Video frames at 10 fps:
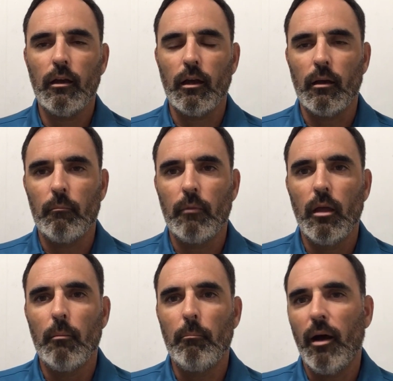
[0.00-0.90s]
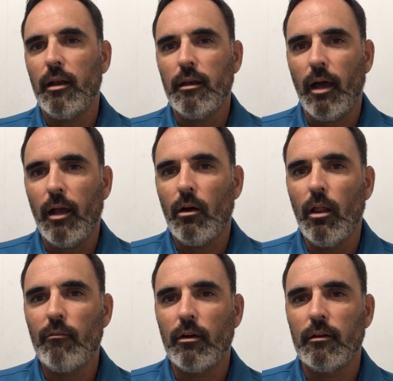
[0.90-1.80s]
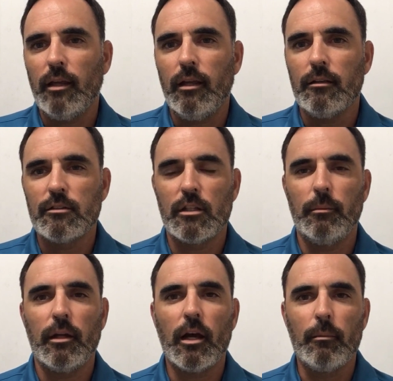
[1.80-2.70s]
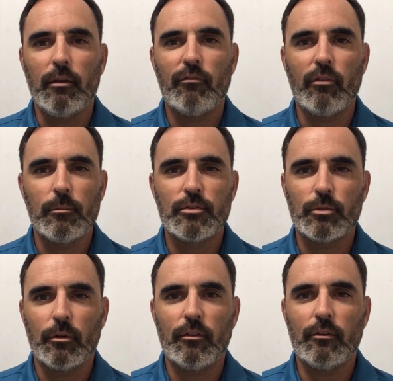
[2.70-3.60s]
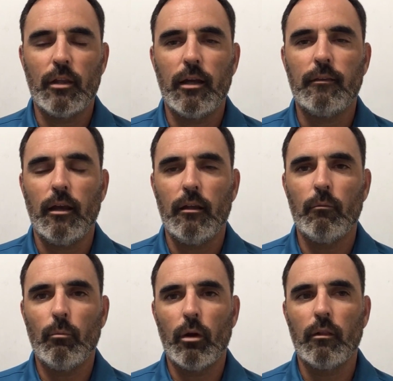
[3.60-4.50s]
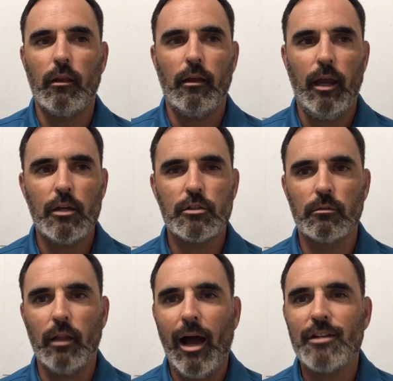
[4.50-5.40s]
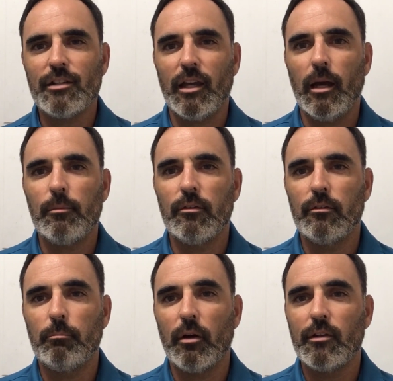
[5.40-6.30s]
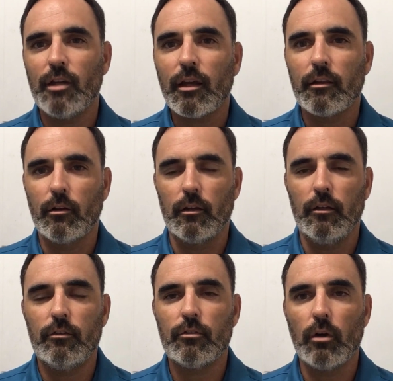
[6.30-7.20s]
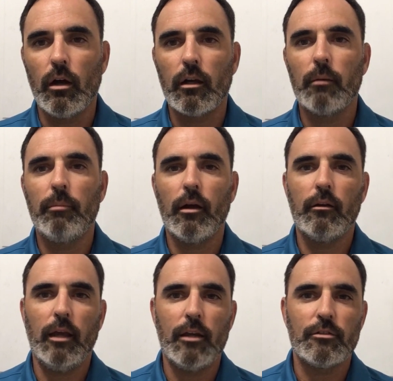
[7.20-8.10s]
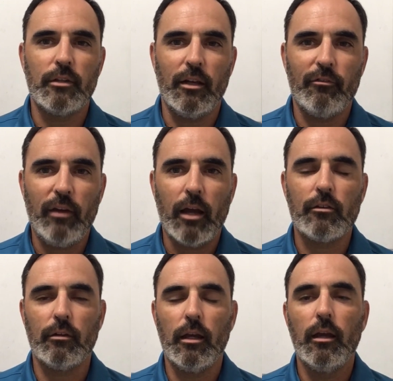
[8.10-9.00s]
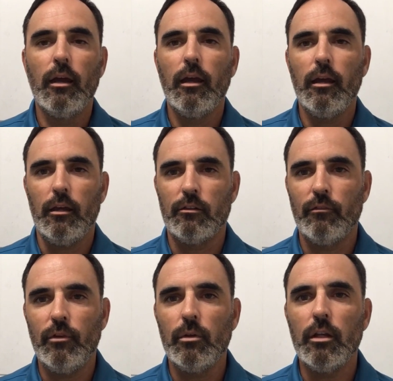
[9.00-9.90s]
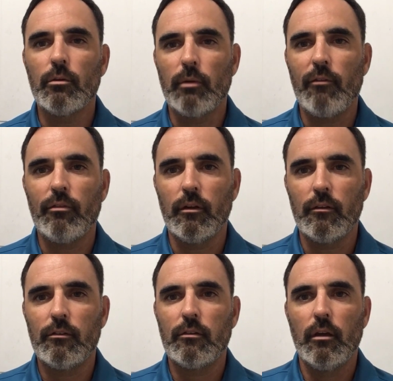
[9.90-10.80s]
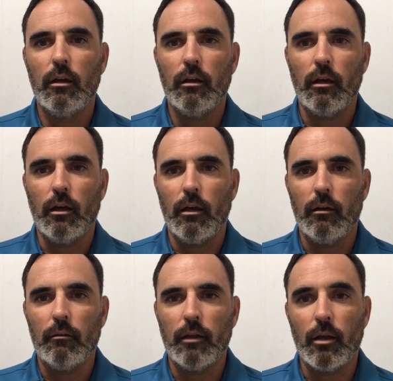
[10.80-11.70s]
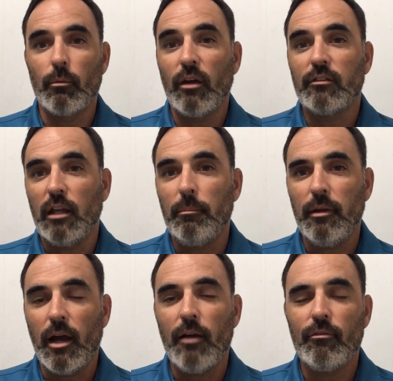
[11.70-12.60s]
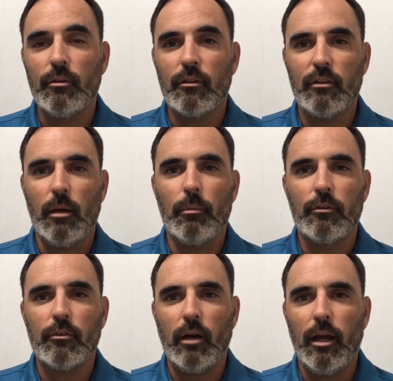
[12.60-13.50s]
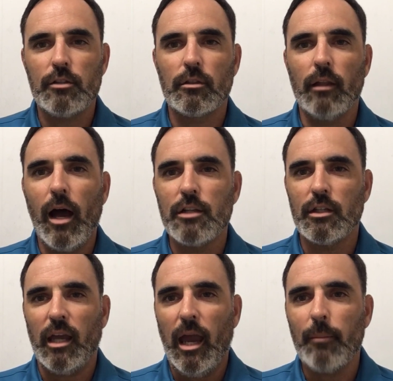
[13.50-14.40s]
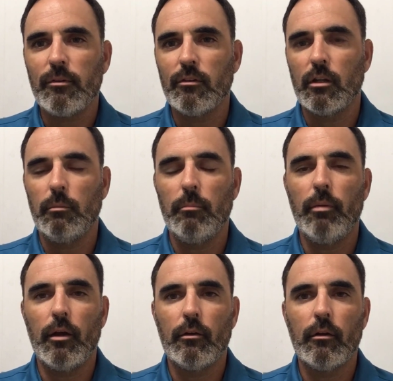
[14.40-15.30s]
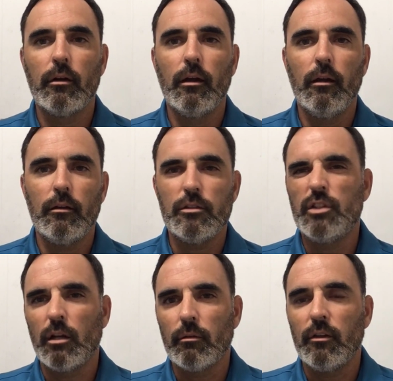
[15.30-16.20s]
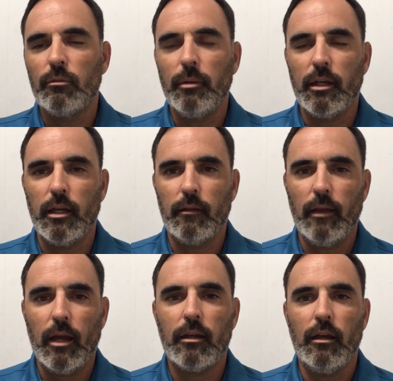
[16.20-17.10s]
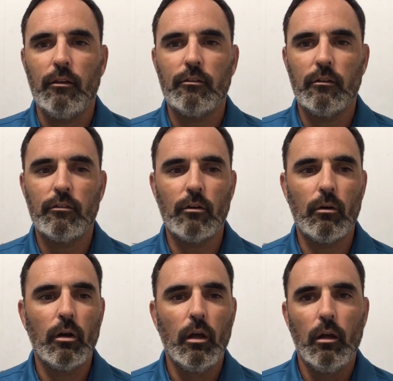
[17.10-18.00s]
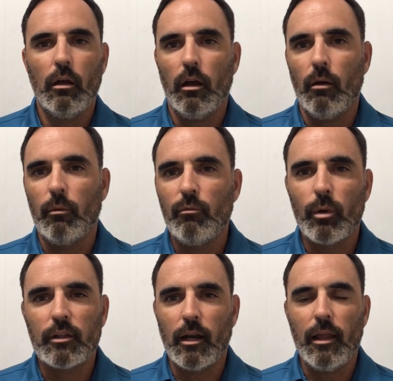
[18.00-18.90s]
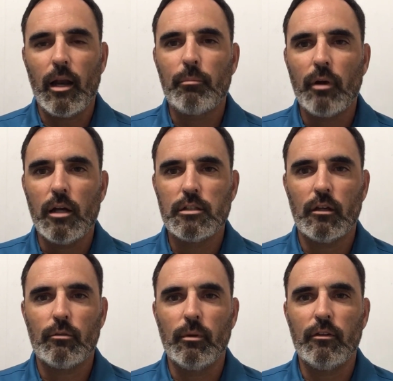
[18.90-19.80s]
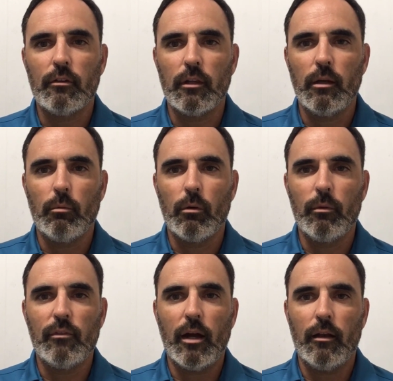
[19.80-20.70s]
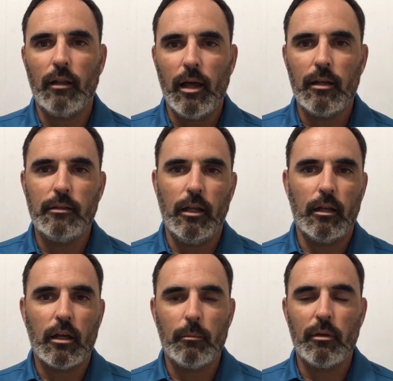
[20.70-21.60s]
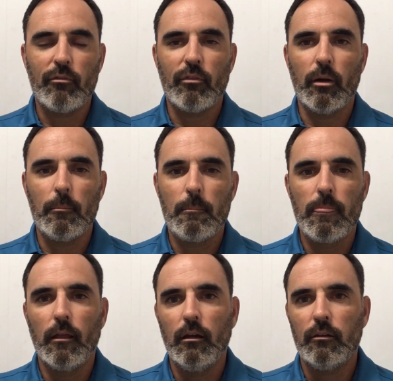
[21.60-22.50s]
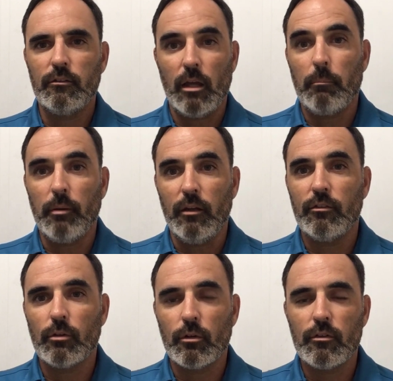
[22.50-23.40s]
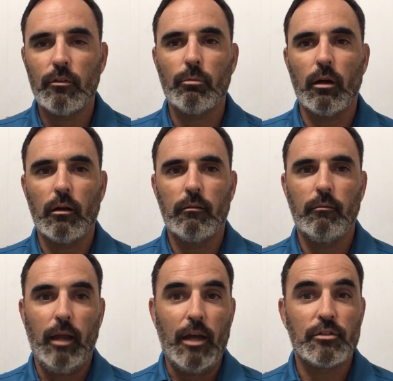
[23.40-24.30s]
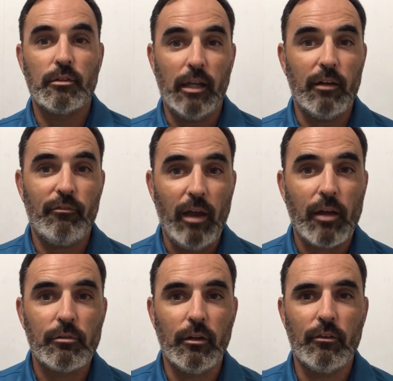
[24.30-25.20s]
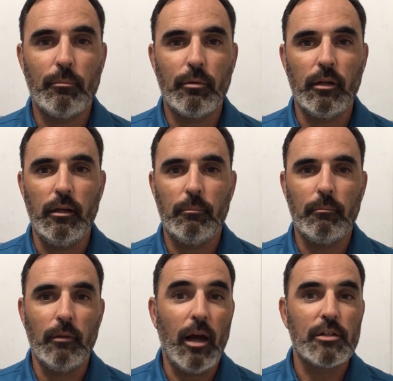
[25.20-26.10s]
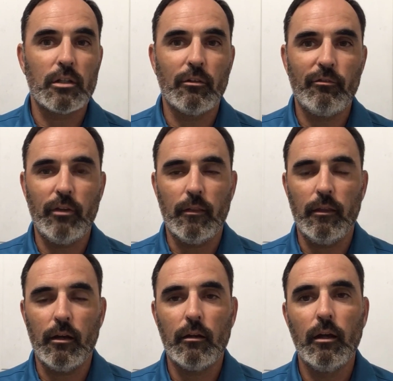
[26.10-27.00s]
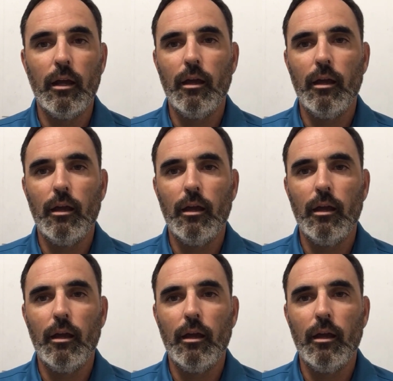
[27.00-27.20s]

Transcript: Um, but not all of our data is going to be coming from sources like that. And where Azure Logic Apps is particularly strong compared to Azure Data Factory is if you need to reference uh, like a REST API, for example. So Azure Logic Apps is going to be better, generally speaking, in that case. And so uh, we've worked on a lot of projects recently where we've got a lot of data coming from set-based sources where Azure Data Factory is a pretty logical fit there.